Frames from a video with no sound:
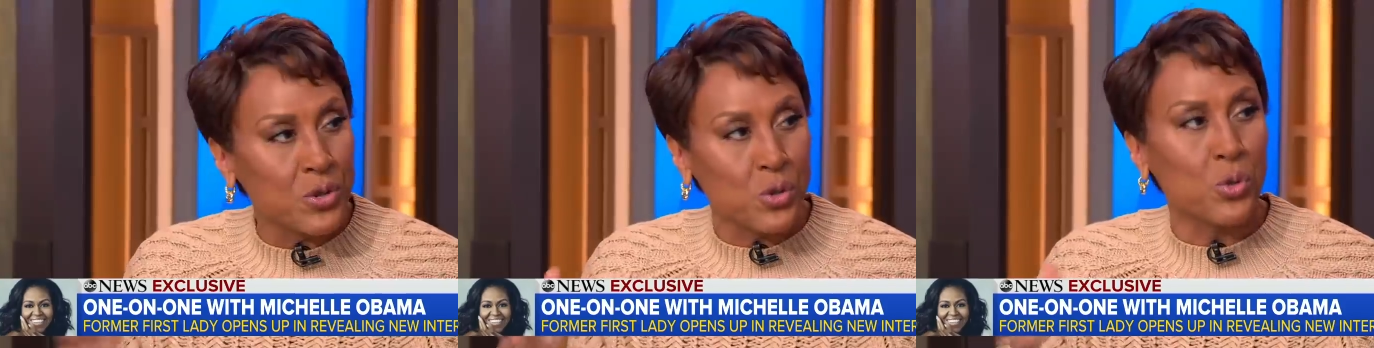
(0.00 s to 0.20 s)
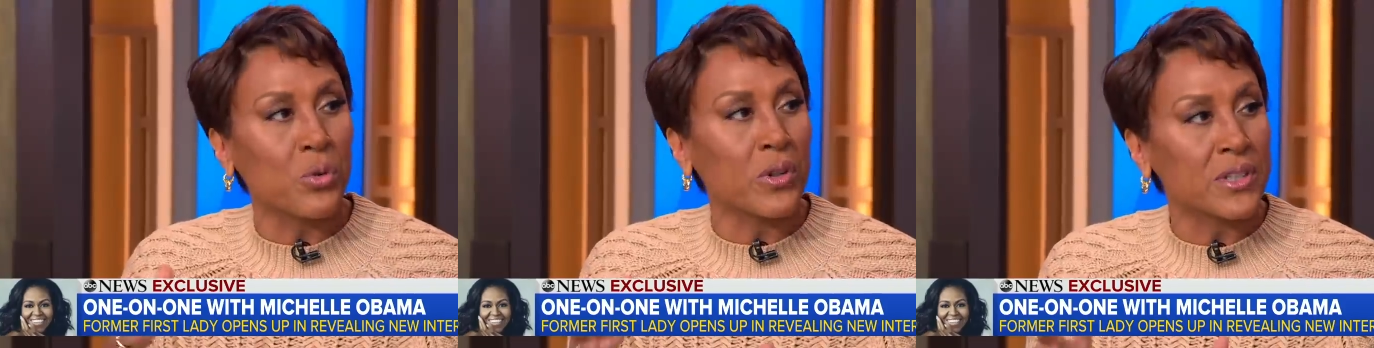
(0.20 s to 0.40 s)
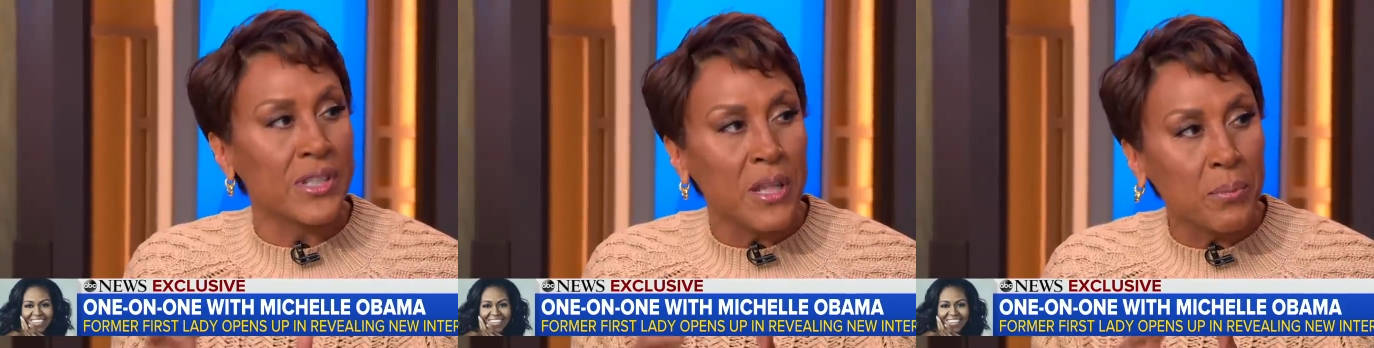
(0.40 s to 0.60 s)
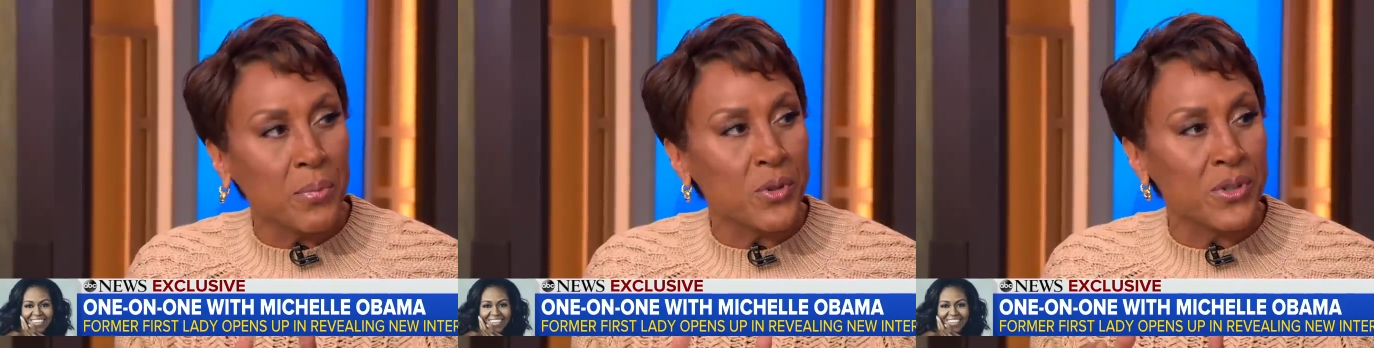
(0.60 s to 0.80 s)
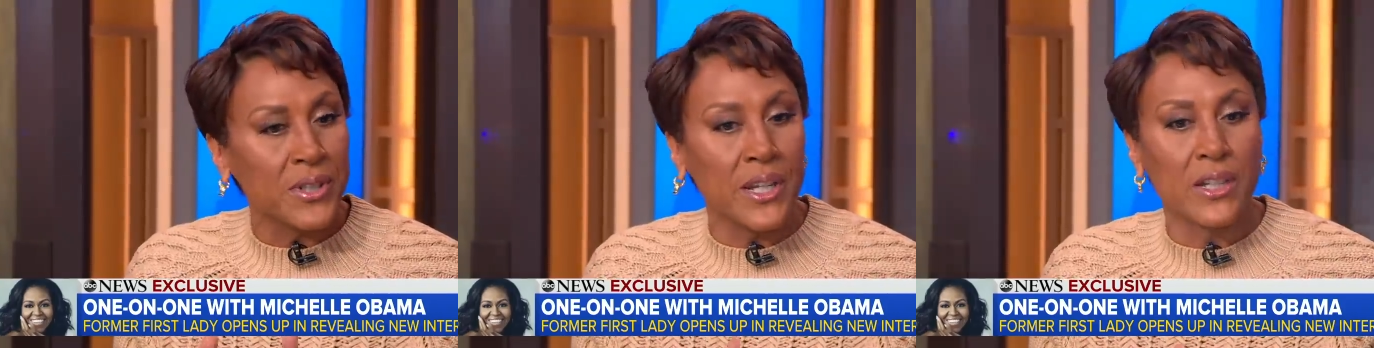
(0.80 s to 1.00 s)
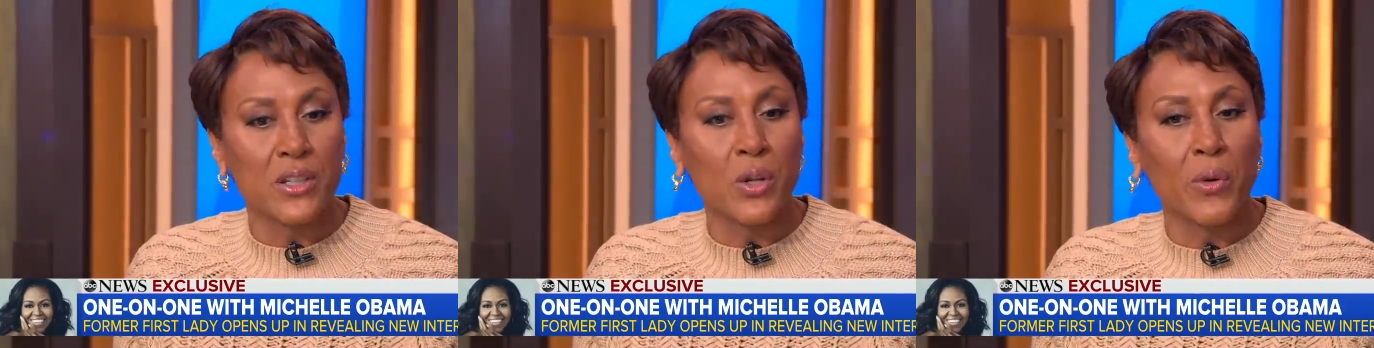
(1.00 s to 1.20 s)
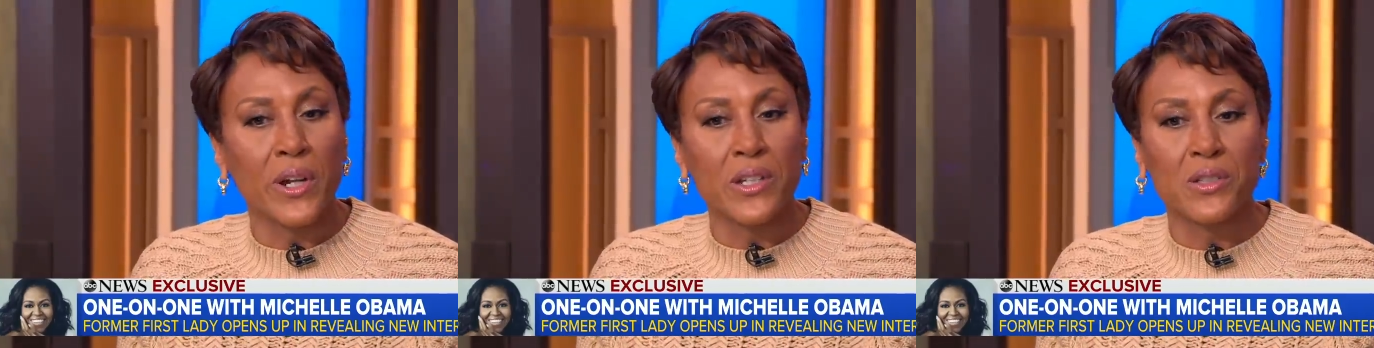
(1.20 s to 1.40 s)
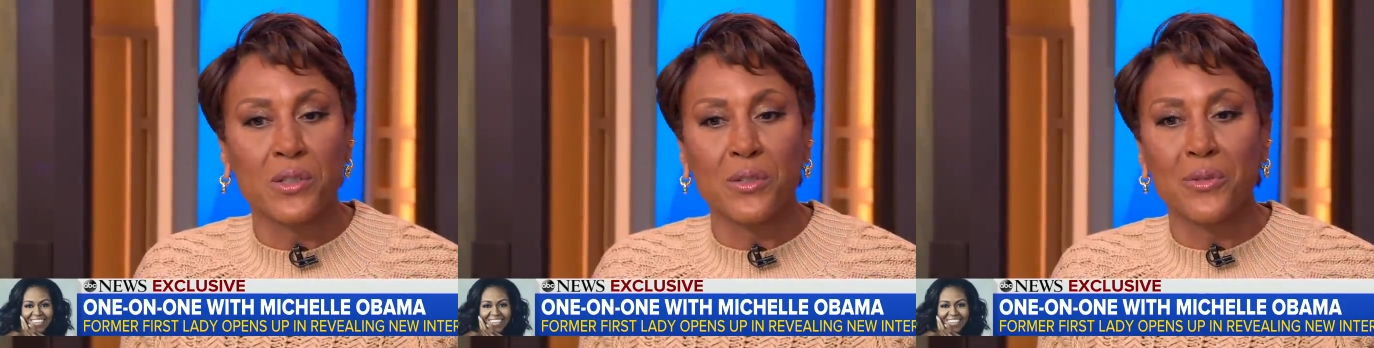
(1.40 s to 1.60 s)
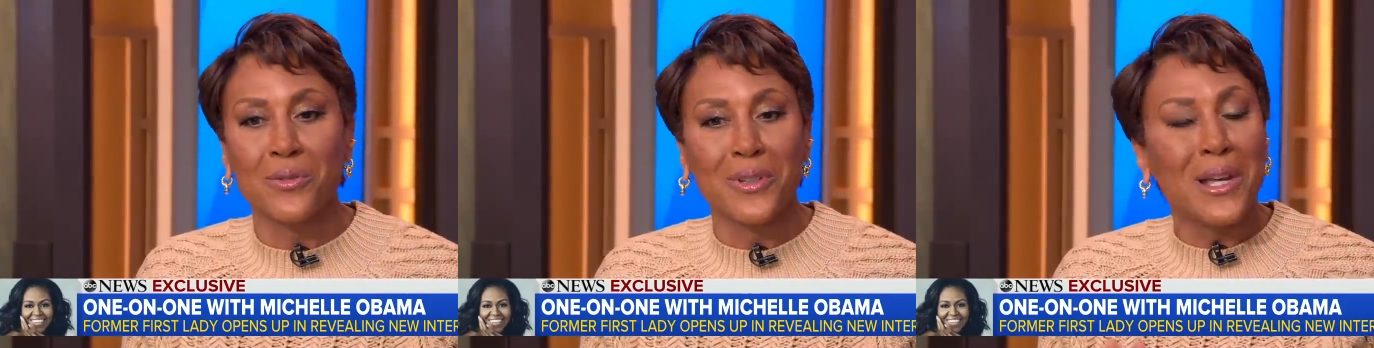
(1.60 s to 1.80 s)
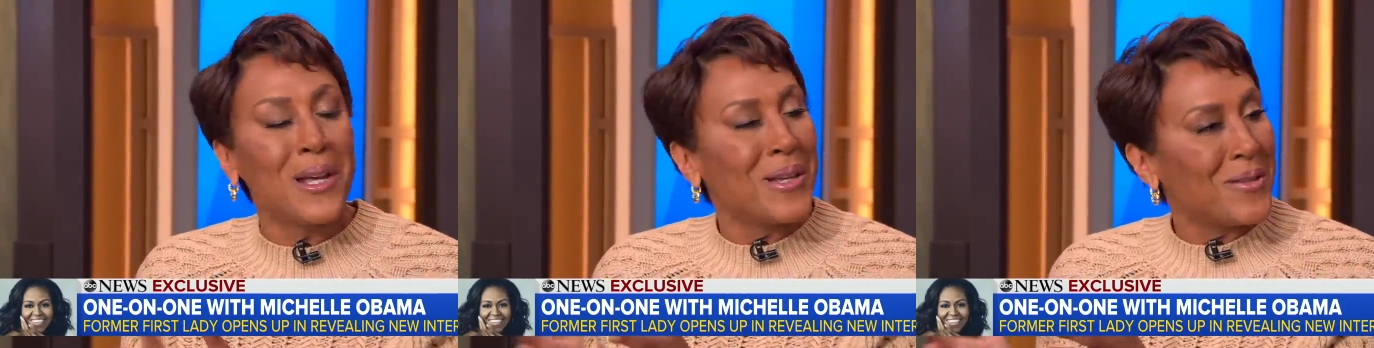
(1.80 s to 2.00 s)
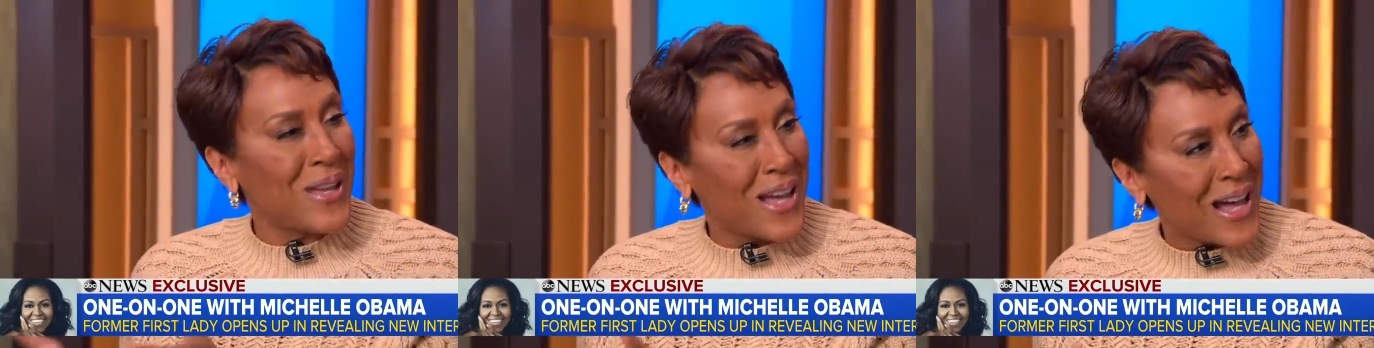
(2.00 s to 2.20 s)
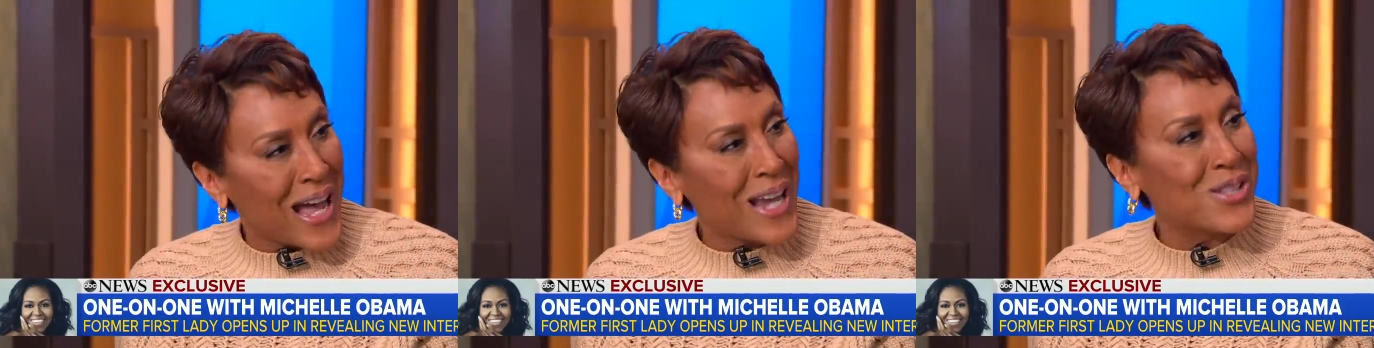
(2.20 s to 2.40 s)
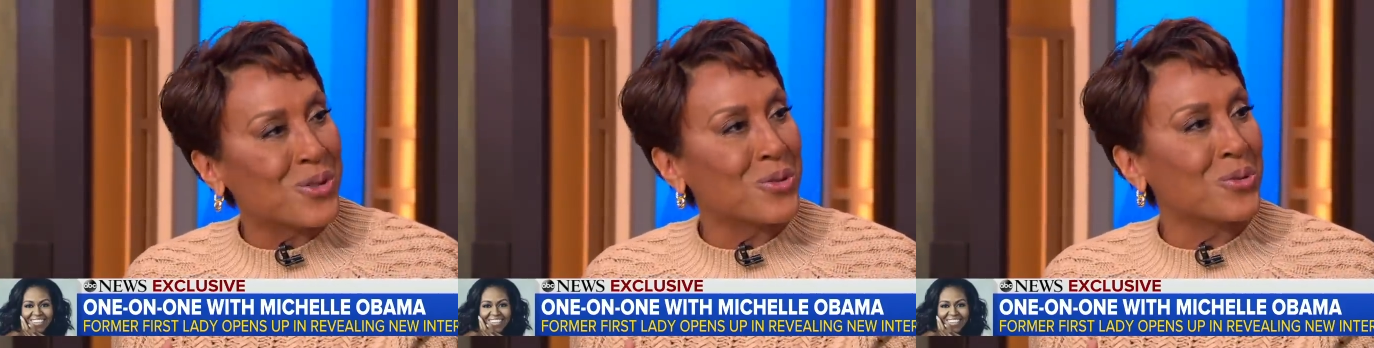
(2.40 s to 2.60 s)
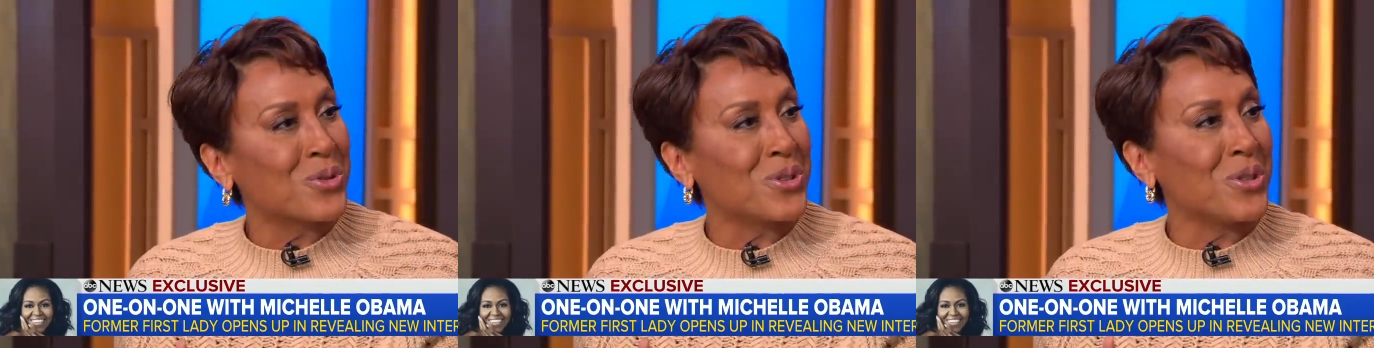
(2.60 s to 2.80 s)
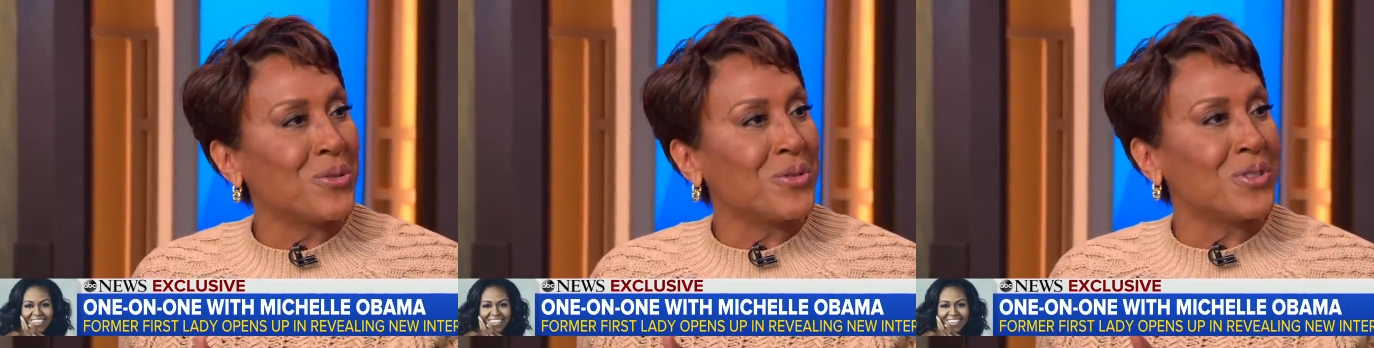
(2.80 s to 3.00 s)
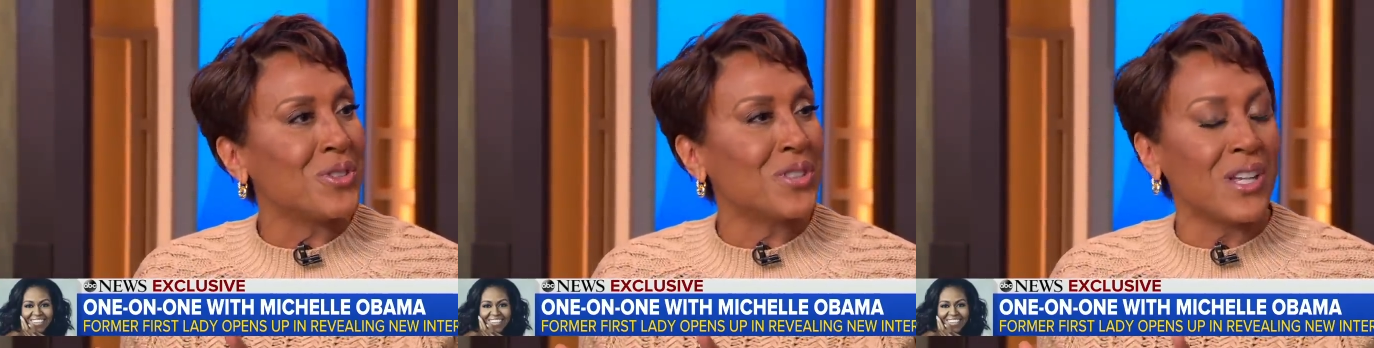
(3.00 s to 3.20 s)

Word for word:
Speaker 1: tour. Ten percent going to uh, high school students,